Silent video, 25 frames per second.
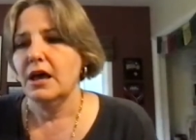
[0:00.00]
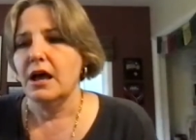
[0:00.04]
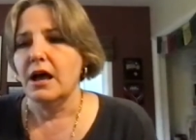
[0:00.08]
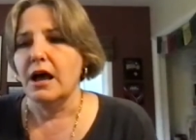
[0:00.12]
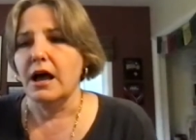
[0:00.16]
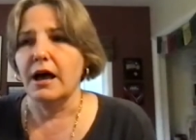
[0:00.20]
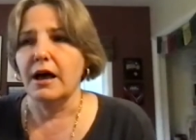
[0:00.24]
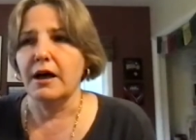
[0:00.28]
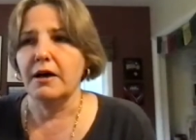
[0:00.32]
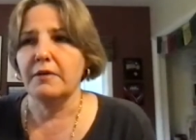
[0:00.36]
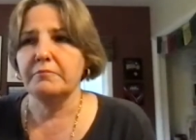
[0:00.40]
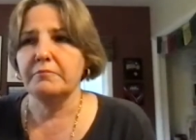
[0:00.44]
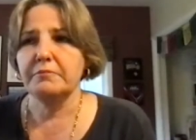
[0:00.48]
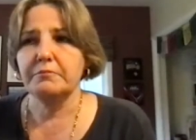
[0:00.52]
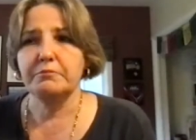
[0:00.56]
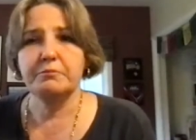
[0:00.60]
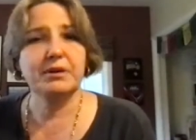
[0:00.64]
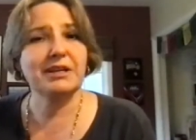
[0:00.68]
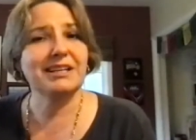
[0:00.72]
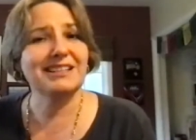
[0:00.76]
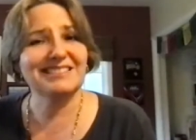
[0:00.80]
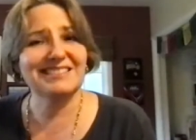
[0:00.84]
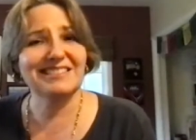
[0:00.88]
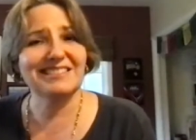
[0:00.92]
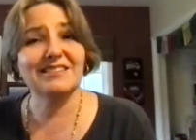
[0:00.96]
But
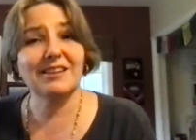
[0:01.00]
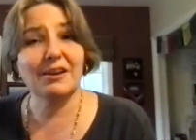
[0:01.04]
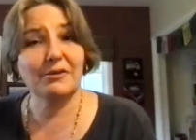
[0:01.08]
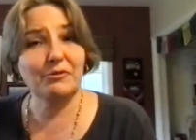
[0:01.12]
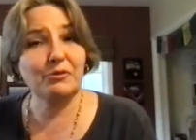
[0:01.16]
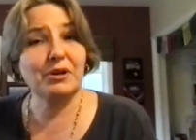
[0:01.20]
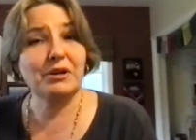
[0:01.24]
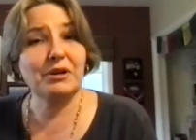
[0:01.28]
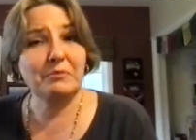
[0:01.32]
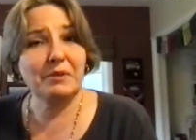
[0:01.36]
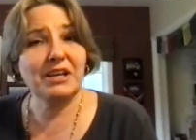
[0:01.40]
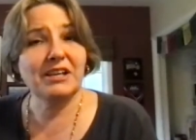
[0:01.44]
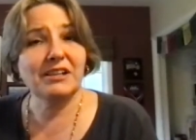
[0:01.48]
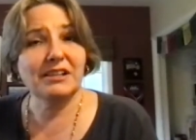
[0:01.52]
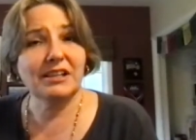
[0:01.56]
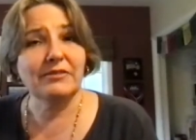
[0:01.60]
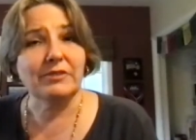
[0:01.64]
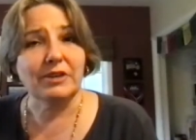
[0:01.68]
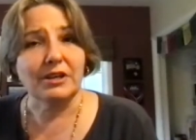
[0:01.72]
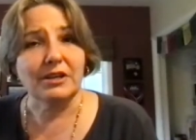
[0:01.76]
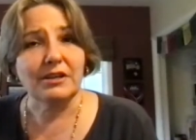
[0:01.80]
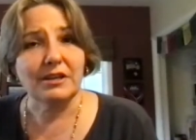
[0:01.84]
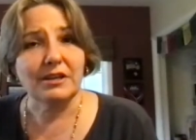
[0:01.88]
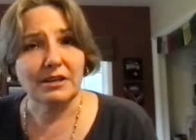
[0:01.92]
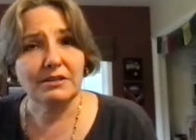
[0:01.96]
it's a tough way to make a
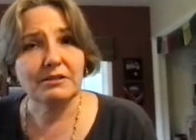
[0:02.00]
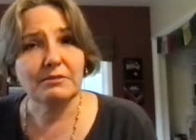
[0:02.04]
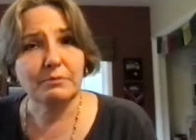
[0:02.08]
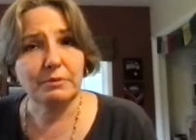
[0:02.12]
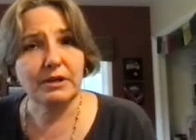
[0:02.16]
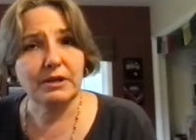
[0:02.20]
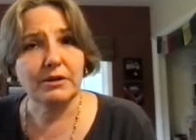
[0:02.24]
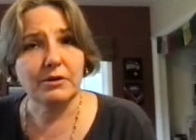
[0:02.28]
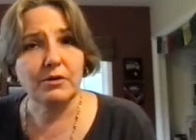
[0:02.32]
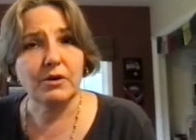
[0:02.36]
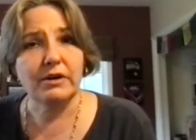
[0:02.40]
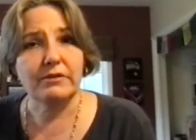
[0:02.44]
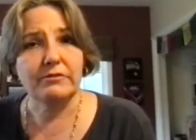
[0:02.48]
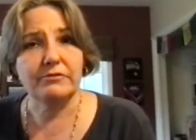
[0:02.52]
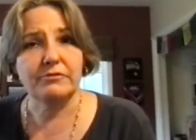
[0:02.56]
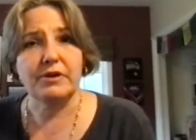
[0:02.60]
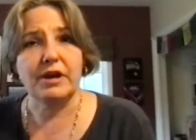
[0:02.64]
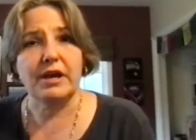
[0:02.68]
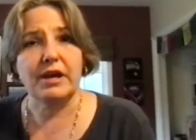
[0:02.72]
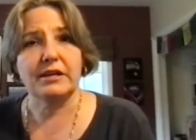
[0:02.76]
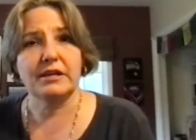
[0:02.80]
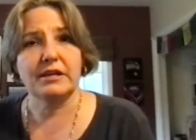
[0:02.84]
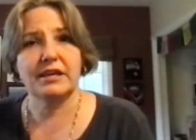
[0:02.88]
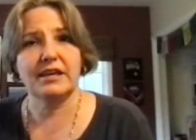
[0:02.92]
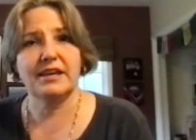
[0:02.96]
living, to be quite
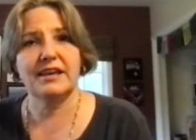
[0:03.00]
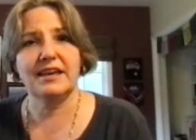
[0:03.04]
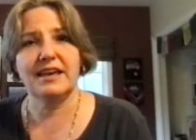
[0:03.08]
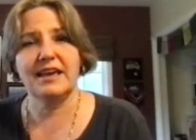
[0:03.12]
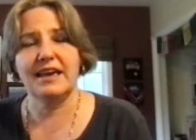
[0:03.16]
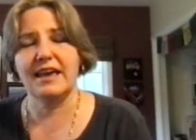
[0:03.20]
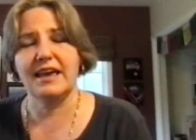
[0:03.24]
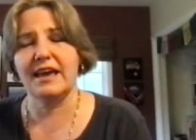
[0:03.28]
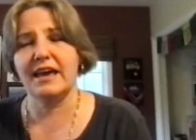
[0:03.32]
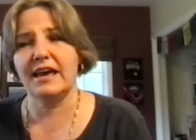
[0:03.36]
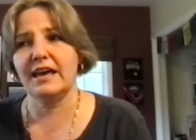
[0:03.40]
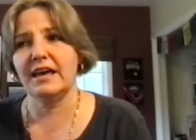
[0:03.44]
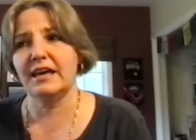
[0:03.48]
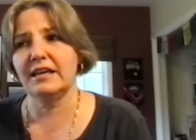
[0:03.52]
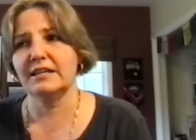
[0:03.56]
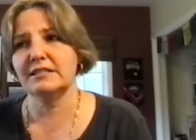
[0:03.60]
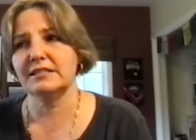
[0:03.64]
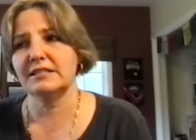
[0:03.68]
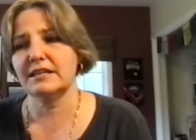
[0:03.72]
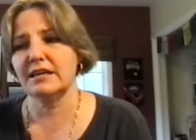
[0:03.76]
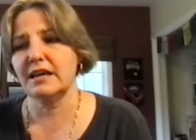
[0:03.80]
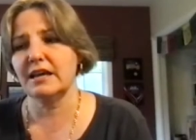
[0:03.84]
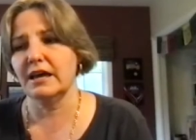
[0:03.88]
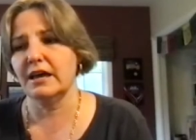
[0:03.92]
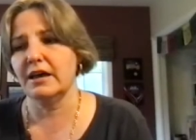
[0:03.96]
frank. And
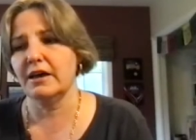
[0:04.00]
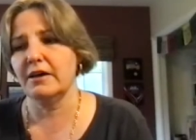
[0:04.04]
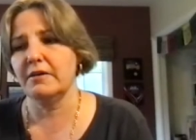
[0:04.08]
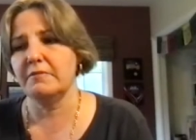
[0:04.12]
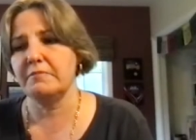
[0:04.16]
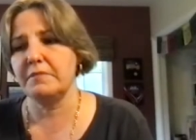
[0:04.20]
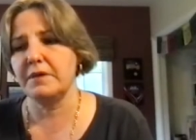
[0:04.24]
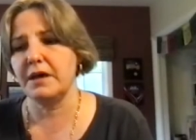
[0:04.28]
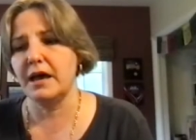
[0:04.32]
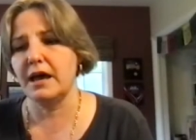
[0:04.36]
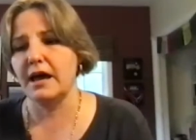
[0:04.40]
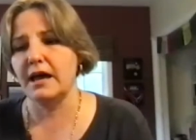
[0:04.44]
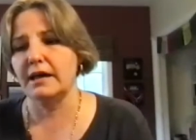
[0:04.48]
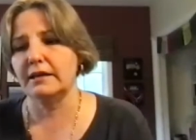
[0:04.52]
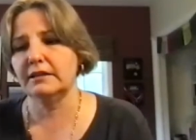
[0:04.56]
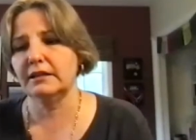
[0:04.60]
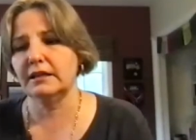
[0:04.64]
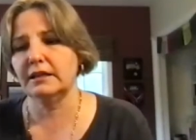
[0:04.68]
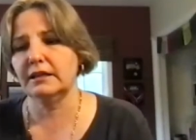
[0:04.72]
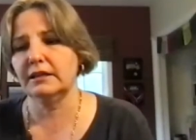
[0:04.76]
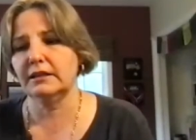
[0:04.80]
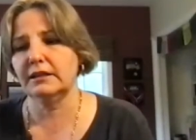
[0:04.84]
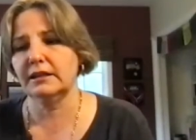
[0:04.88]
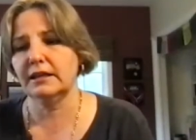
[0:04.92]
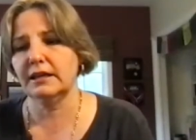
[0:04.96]
I
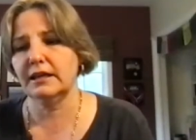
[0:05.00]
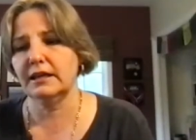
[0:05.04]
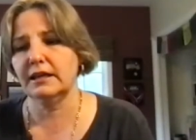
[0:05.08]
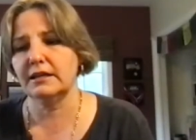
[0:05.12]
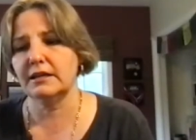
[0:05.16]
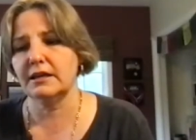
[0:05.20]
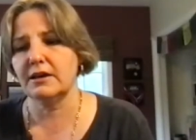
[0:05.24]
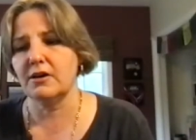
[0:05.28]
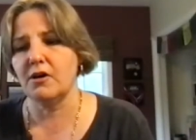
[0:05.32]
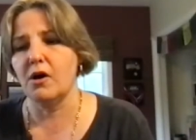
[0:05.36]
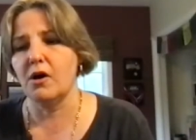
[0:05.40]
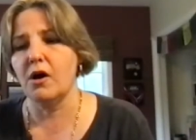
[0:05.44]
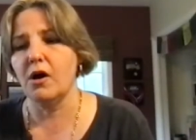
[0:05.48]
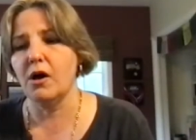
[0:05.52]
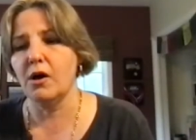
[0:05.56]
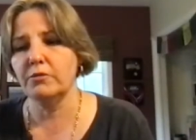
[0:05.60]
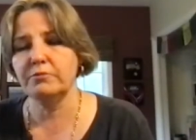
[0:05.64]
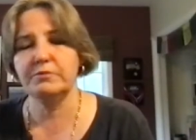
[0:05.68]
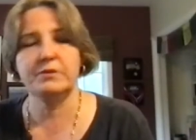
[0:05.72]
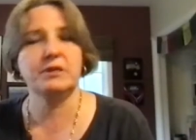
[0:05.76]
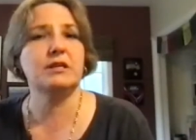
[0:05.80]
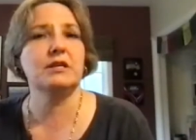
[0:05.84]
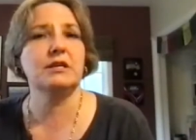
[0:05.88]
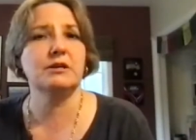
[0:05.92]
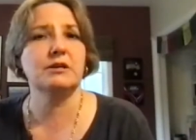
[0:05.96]
think that all
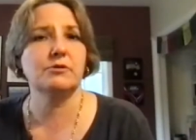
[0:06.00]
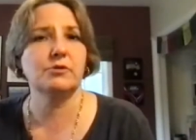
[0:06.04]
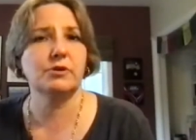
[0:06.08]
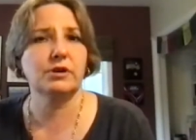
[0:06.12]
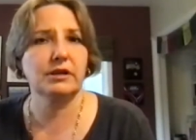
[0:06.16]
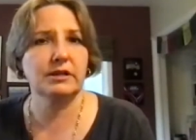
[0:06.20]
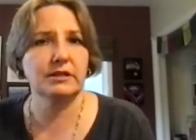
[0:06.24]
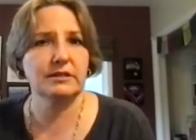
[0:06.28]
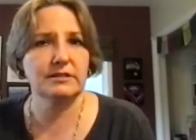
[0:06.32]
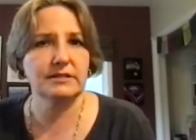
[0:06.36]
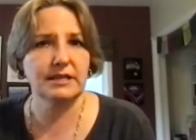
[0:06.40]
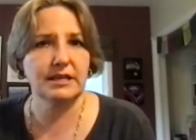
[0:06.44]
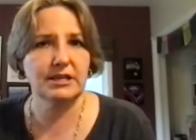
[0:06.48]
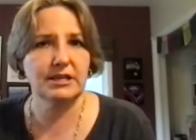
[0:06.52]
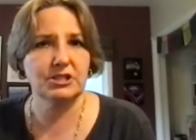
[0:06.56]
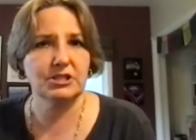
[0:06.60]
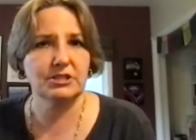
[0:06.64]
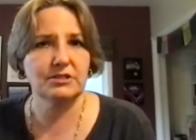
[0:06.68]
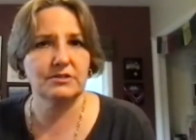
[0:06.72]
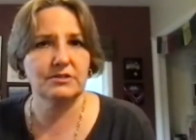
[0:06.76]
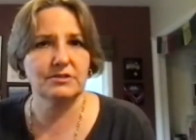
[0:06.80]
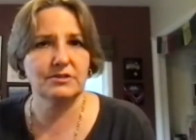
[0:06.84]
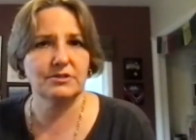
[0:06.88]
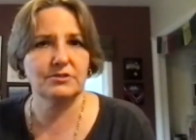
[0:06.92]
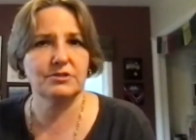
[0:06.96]
media
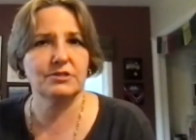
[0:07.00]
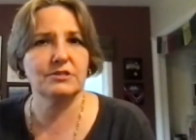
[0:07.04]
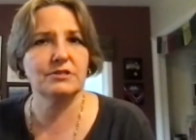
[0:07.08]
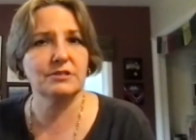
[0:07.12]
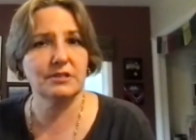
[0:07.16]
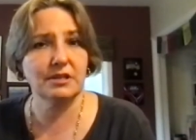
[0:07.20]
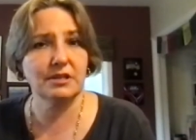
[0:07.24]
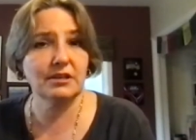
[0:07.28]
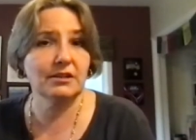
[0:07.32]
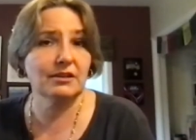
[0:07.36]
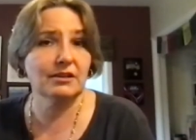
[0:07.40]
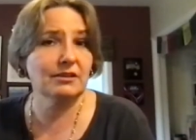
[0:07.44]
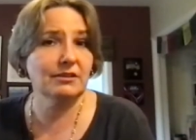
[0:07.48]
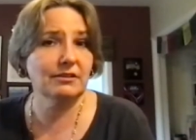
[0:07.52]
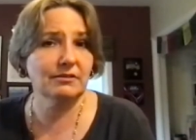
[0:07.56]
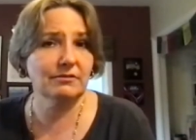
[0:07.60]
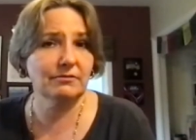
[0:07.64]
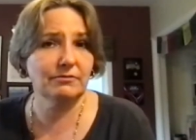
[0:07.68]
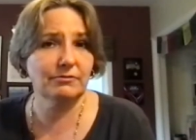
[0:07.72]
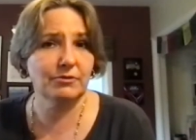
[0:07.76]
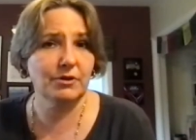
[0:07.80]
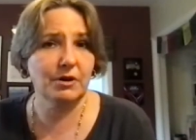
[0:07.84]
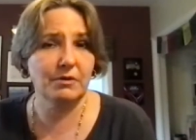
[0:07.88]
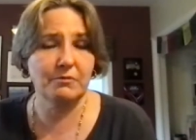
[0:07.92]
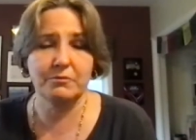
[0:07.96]
organizations are still,
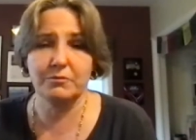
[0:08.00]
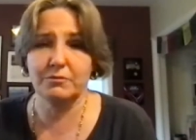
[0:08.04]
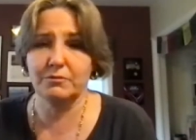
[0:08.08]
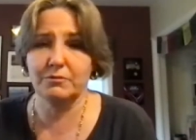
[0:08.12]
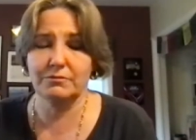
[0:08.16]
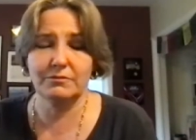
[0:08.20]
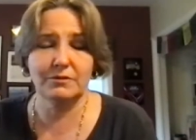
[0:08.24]
from